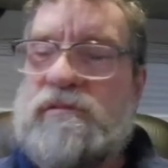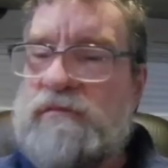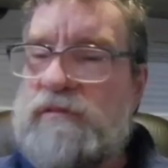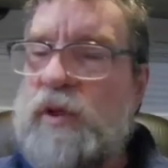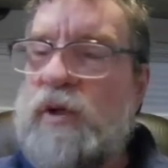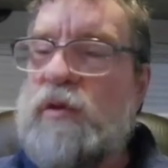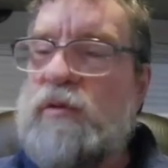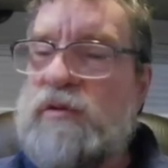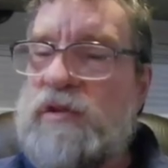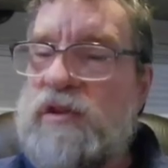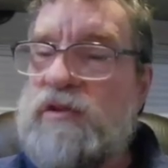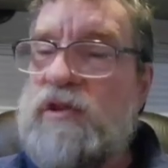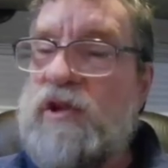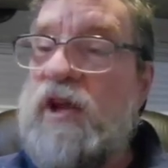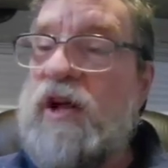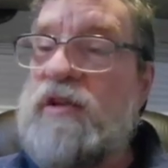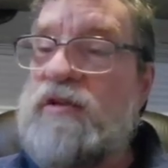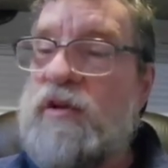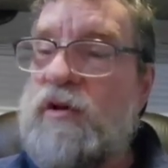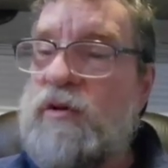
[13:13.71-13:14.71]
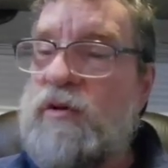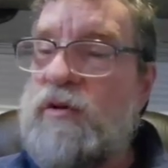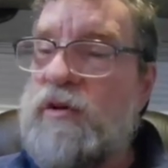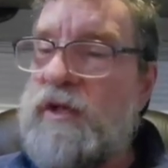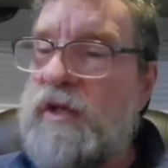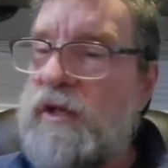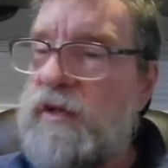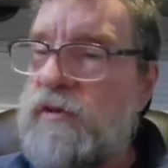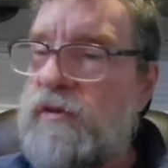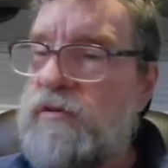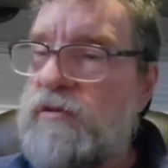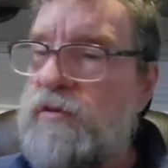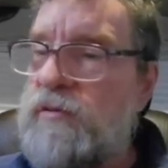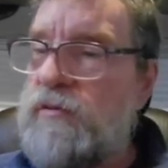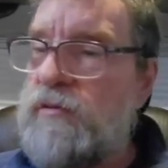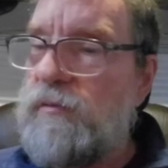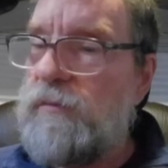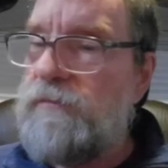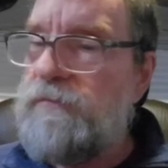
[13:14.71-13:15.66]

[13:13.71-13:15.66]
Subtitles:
There's lots of good here too.